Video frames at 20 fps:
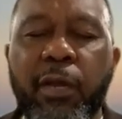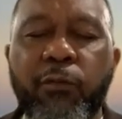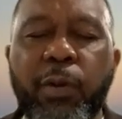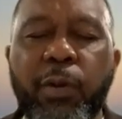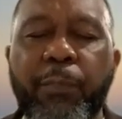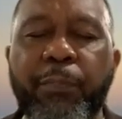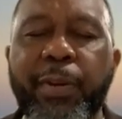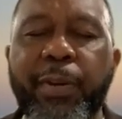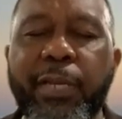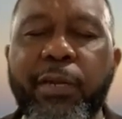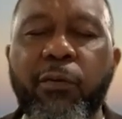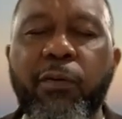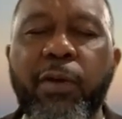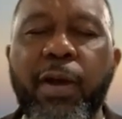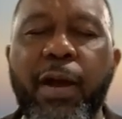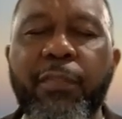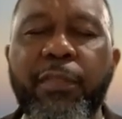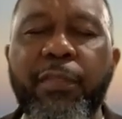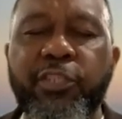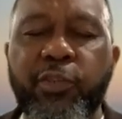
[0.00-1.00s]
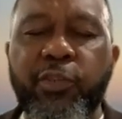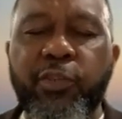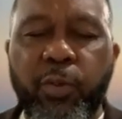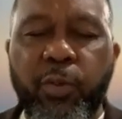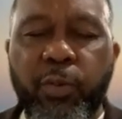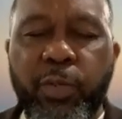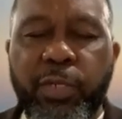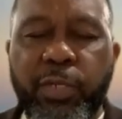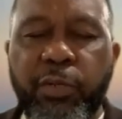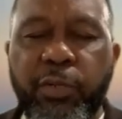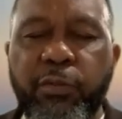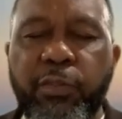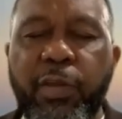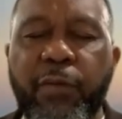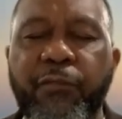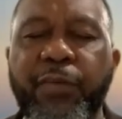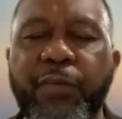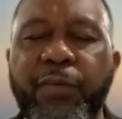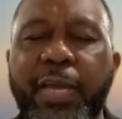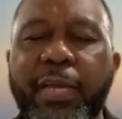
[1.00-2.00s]
We're praying, oh God, that you will renew their
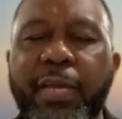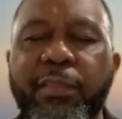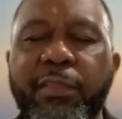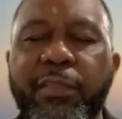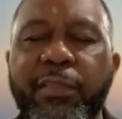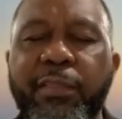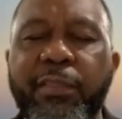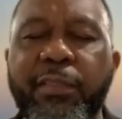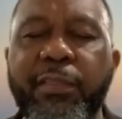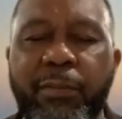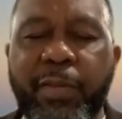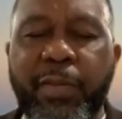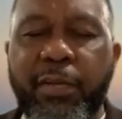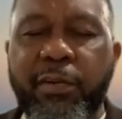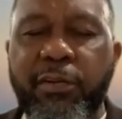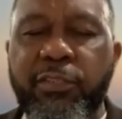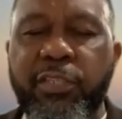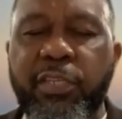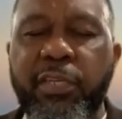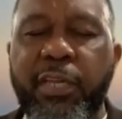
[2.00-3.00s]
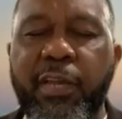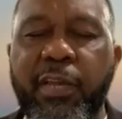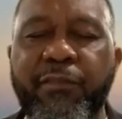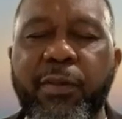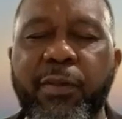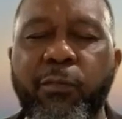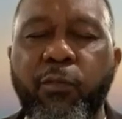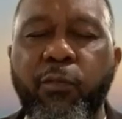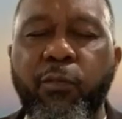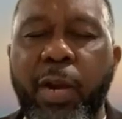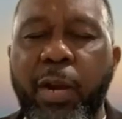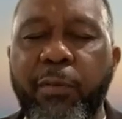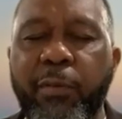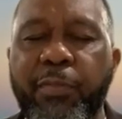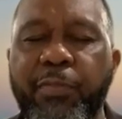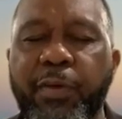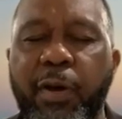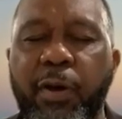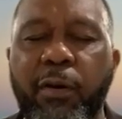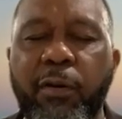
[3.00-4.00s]
faith, give them energy, give them
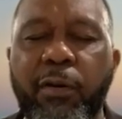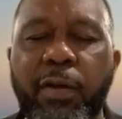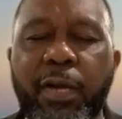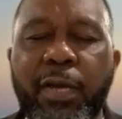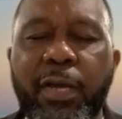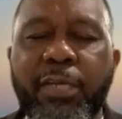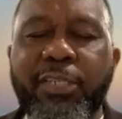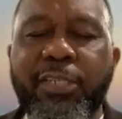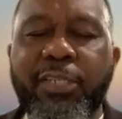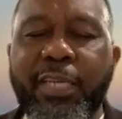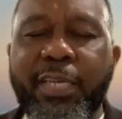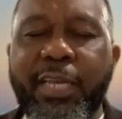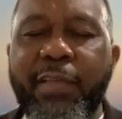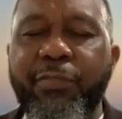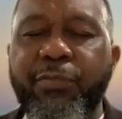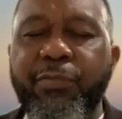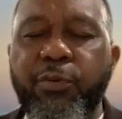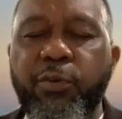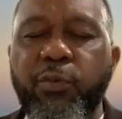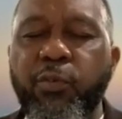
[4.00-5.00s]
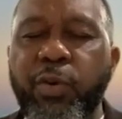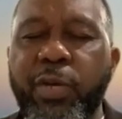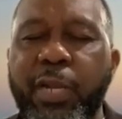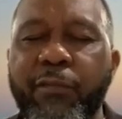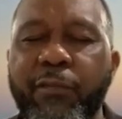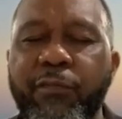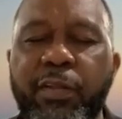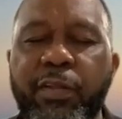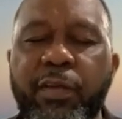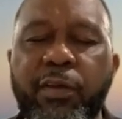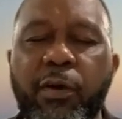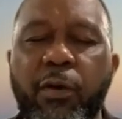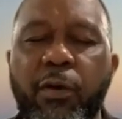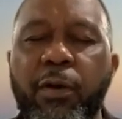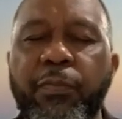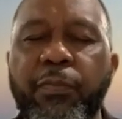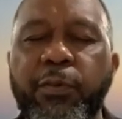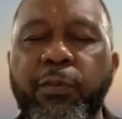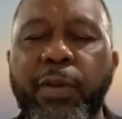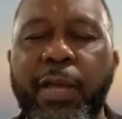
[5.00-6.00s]
wherewithal to get through whatever they're
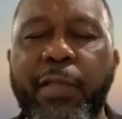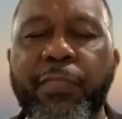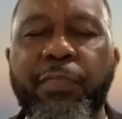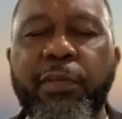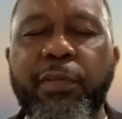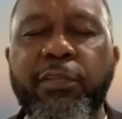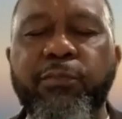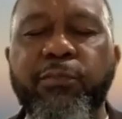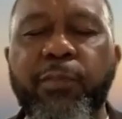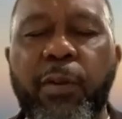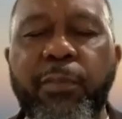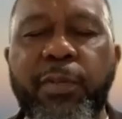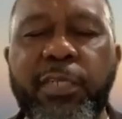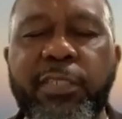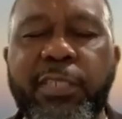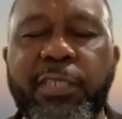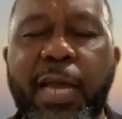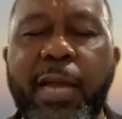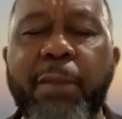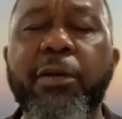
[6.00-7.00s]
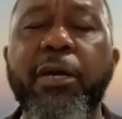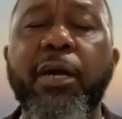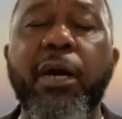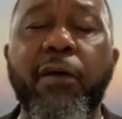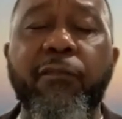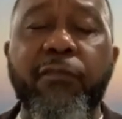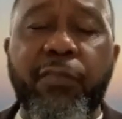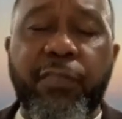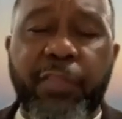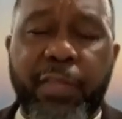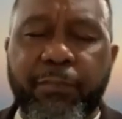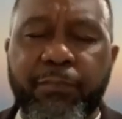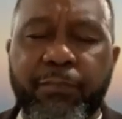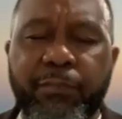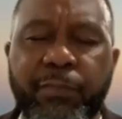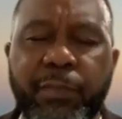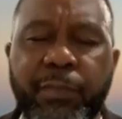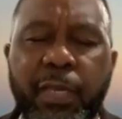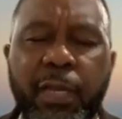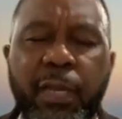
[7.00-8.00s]
going through at this moment in time. Cover them,
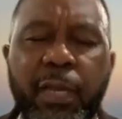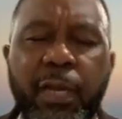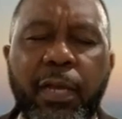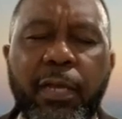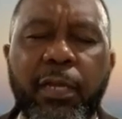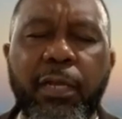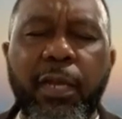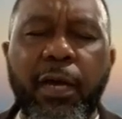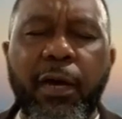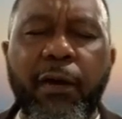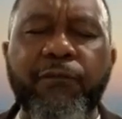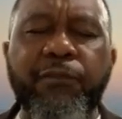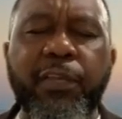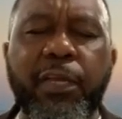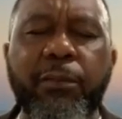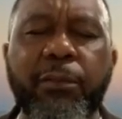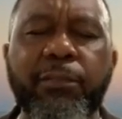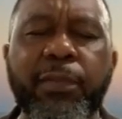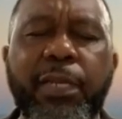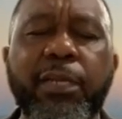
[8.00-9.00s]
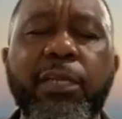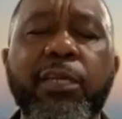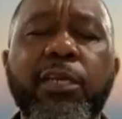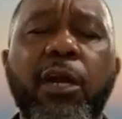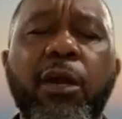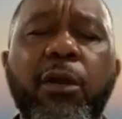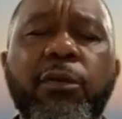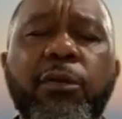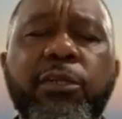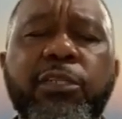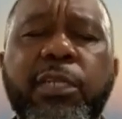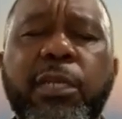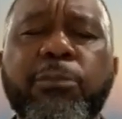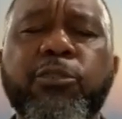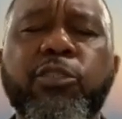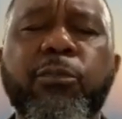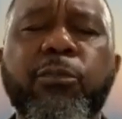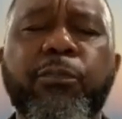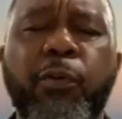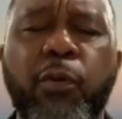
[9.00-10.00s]
love them, encourage them,
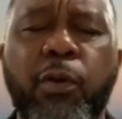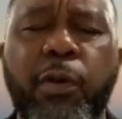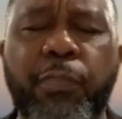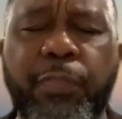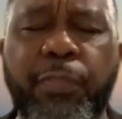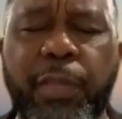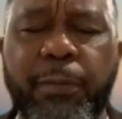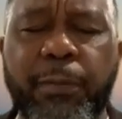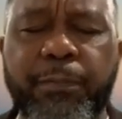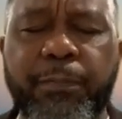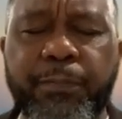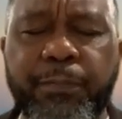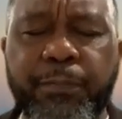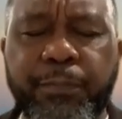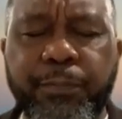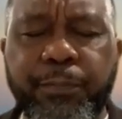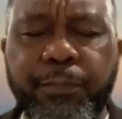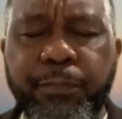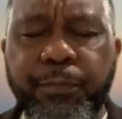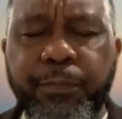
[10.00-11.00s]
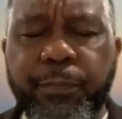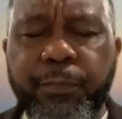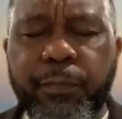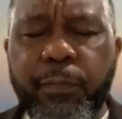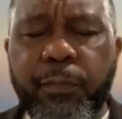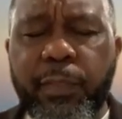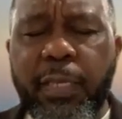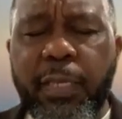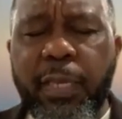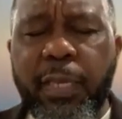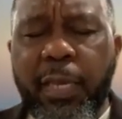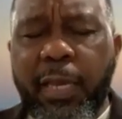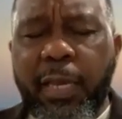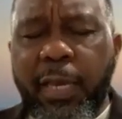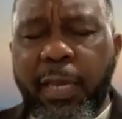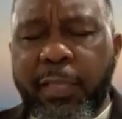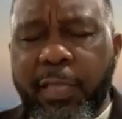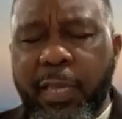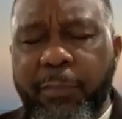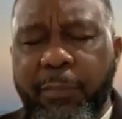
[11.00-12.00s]
support them
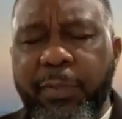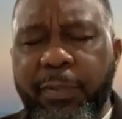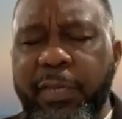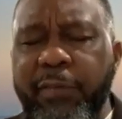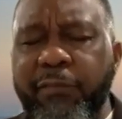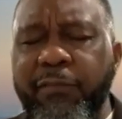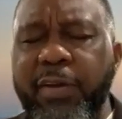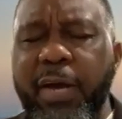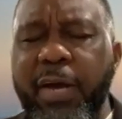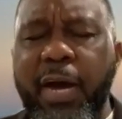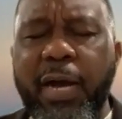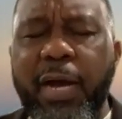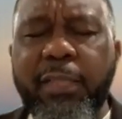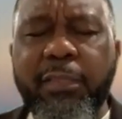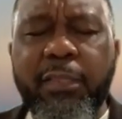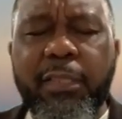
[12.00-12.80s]
and they believe God